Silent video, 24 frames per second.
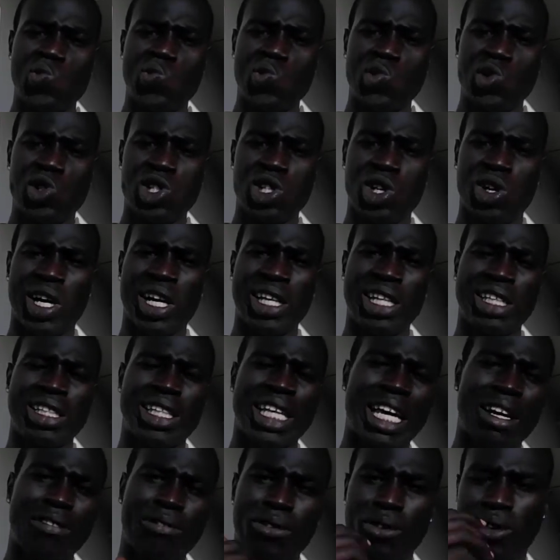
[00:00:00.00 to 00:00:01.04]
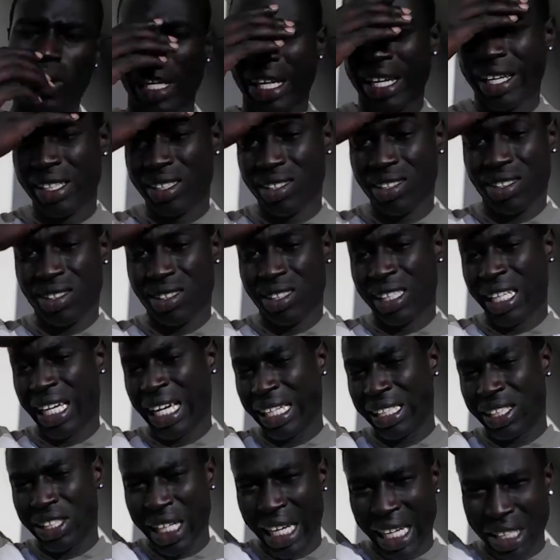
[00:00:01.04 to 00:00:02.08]
So I did that for like
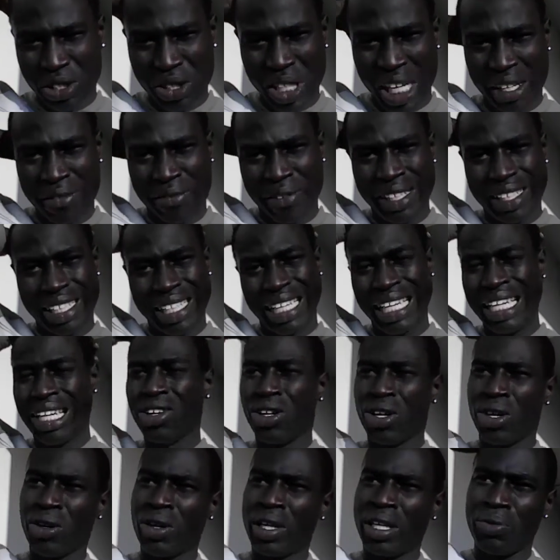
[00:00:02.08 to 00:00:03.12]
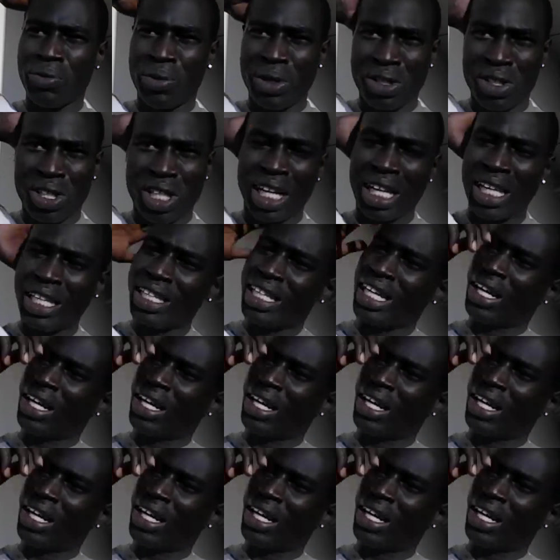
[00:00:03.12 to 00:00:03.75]
that chat traffic, e whoring, what you call it.